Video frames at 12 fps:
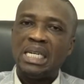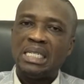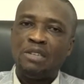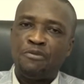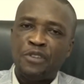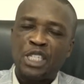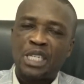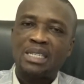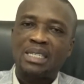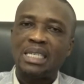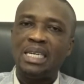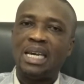
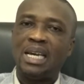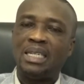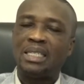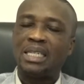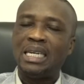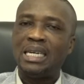deficiency and